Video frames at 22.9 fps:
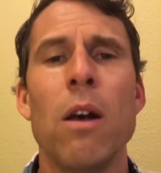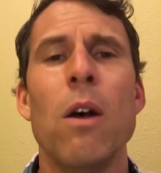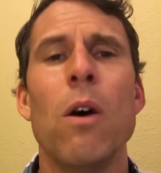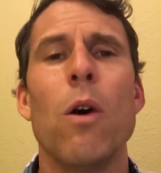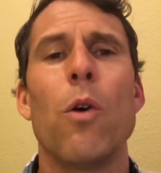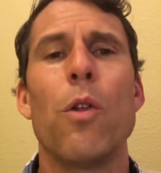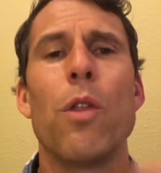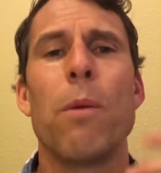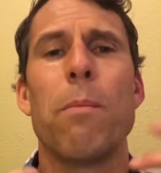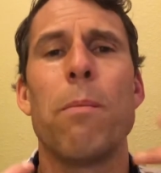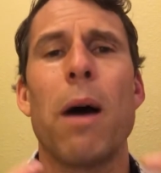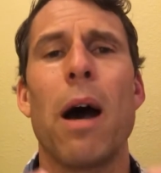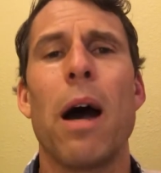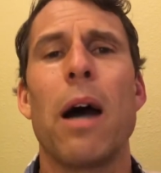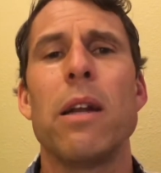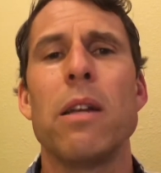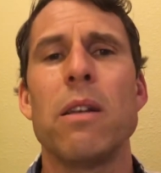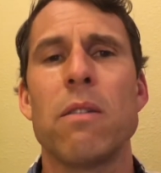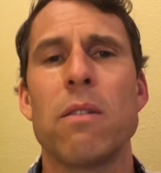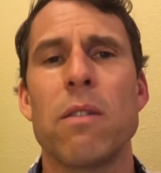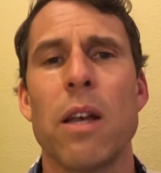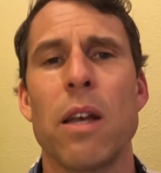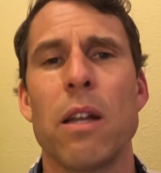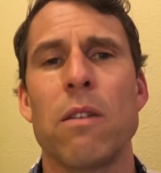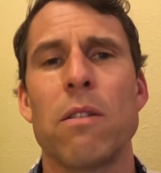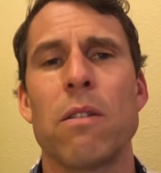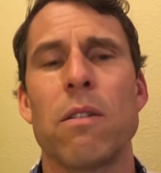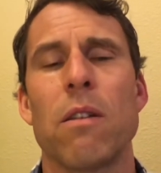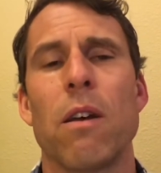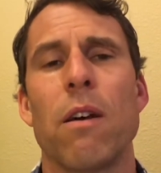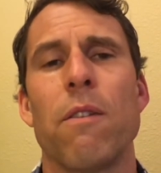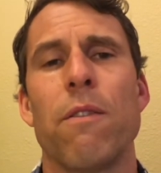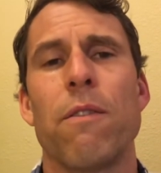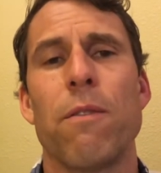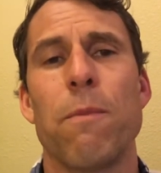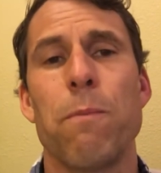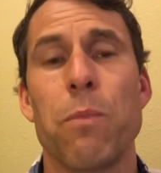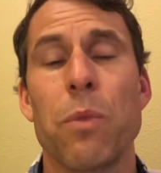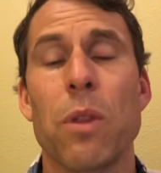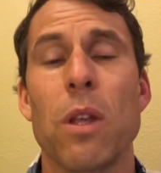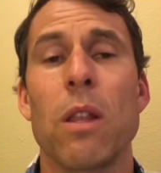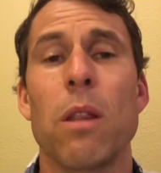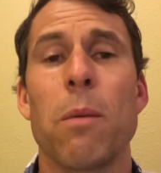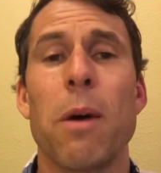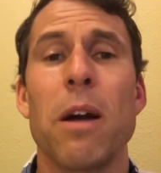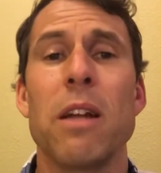on the body's state
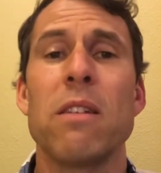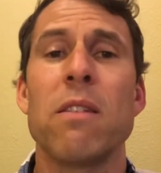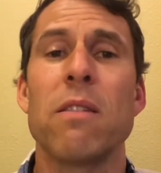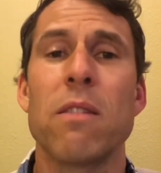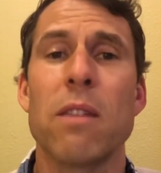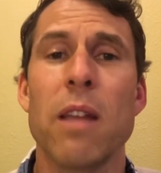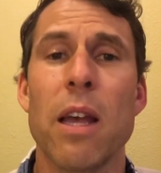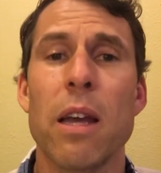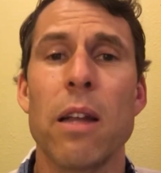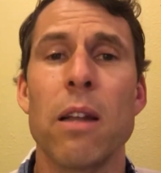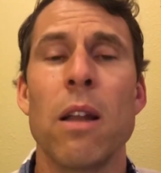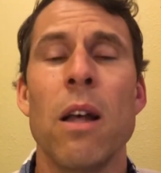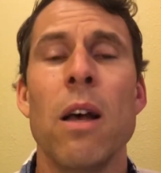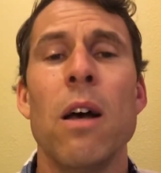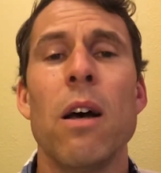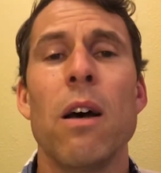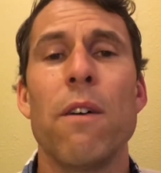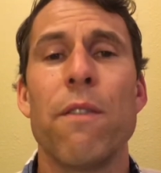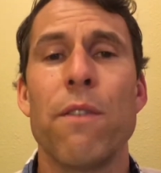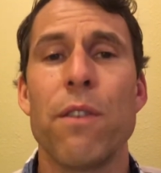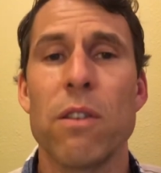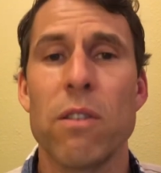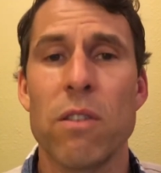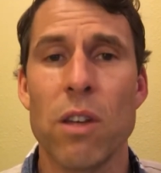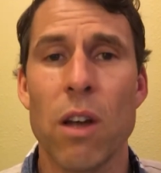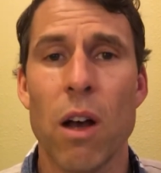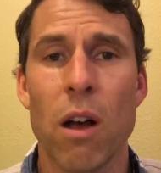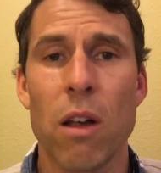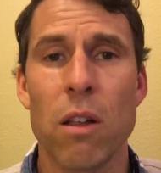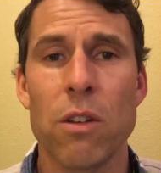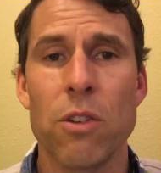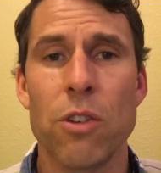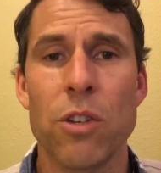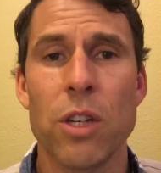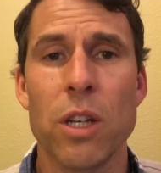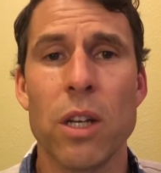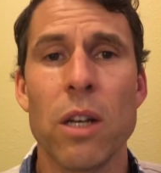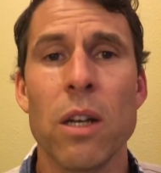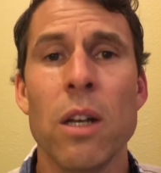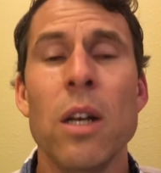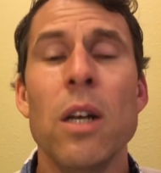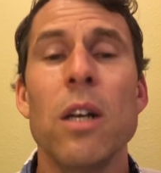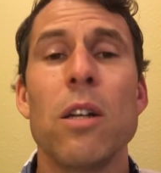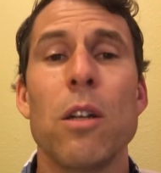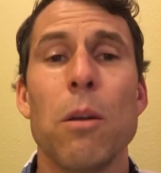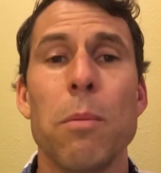of physiology
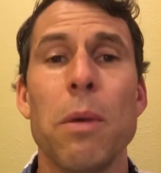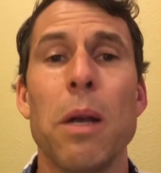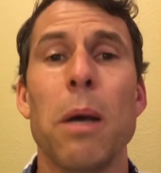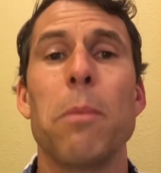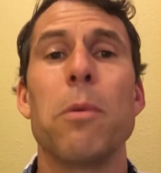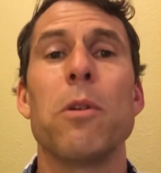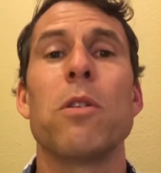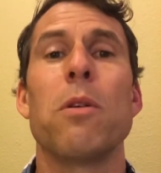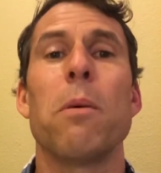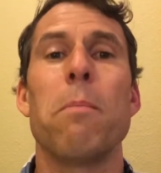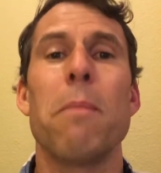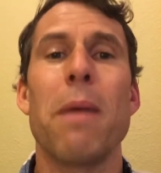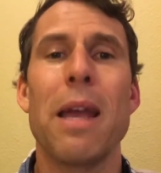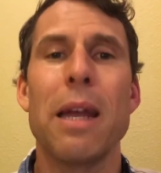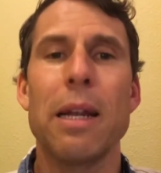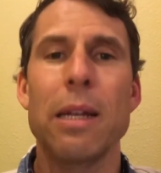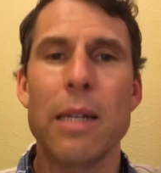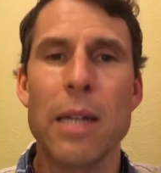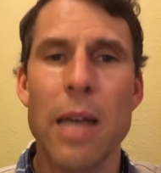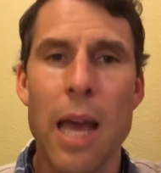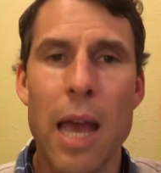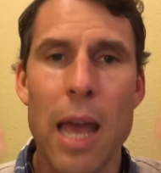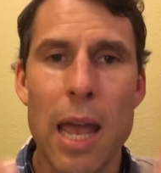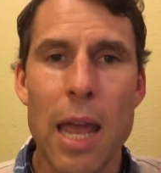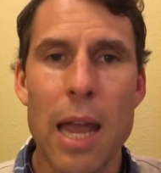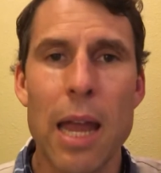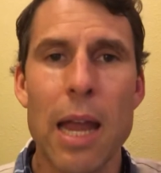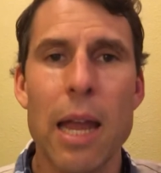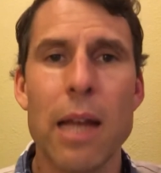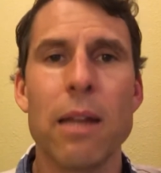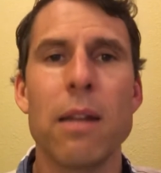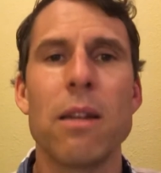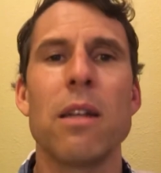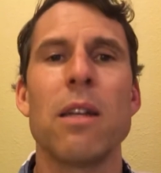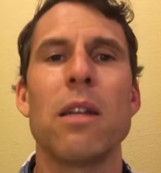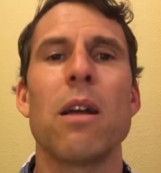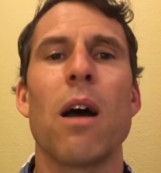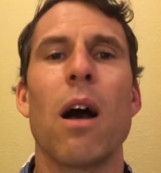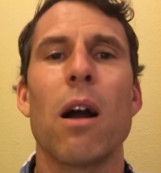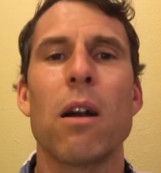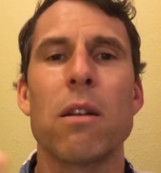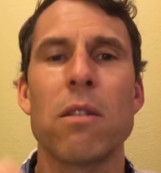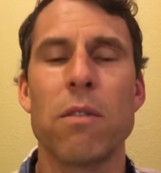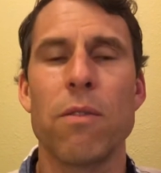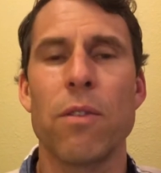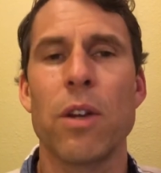to be able to maintain a
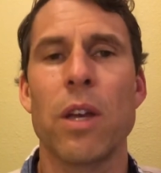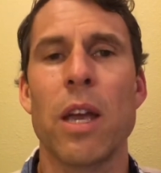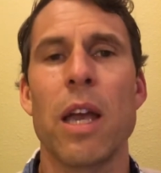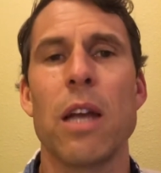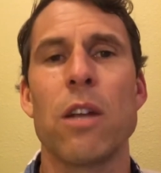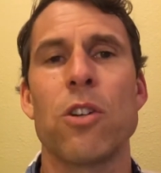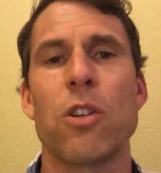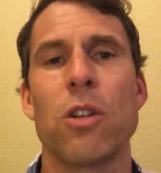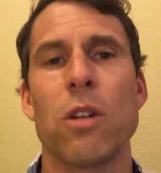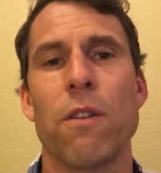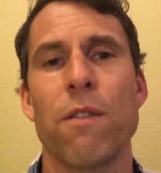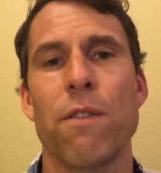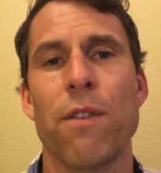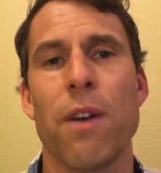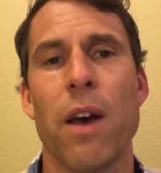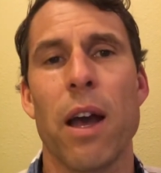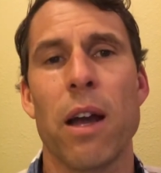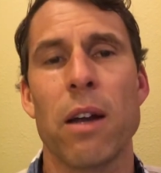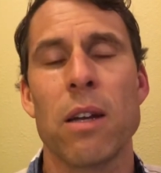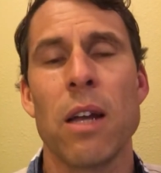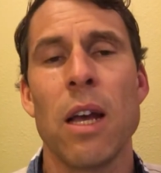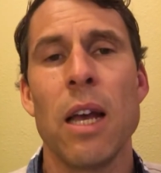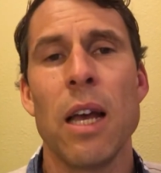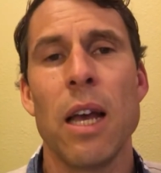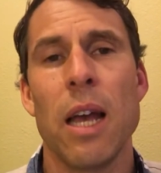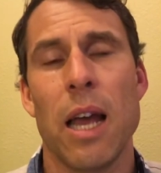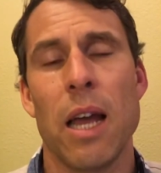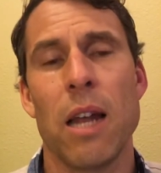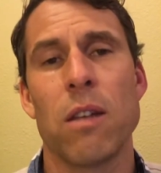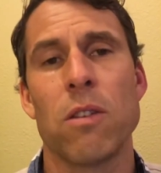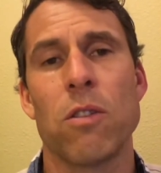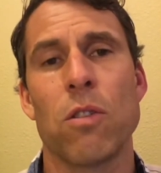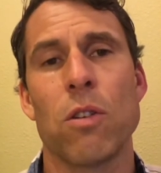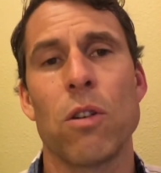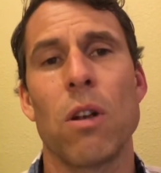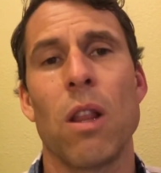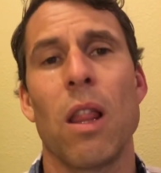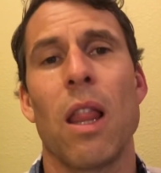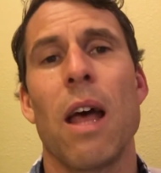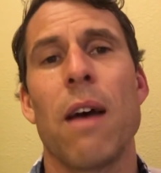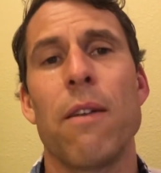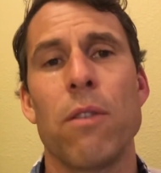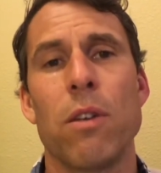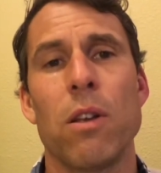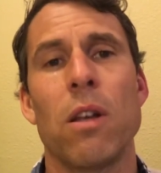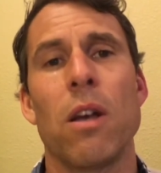detoxification effect and a certain
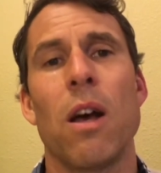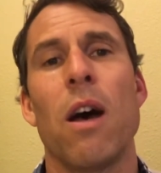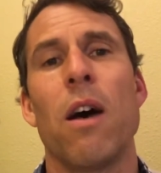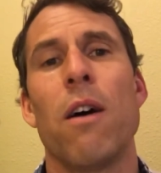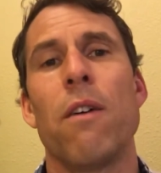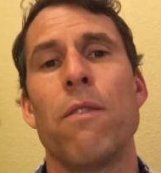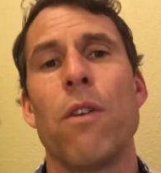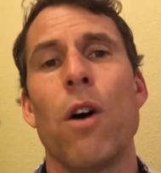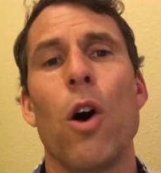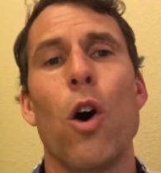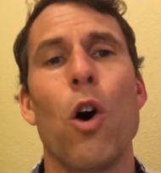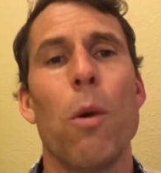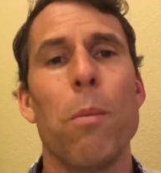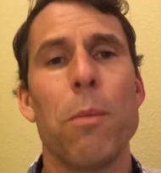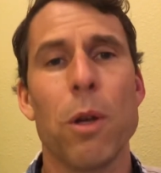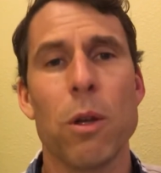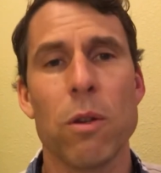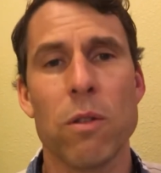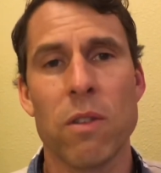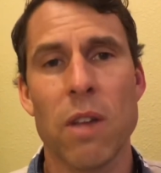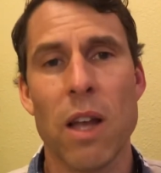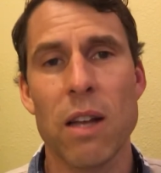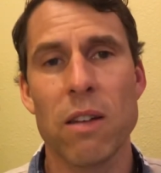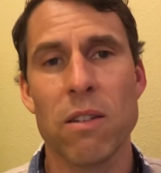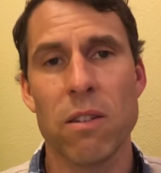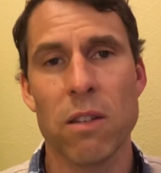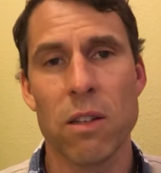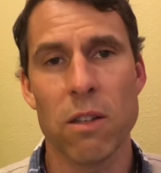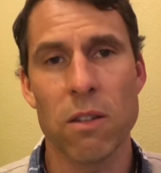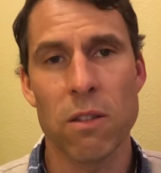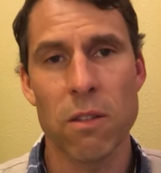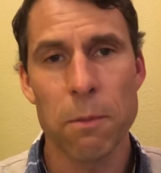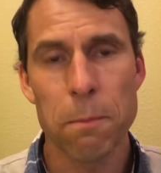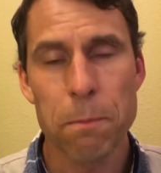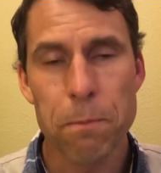level of homeostasis.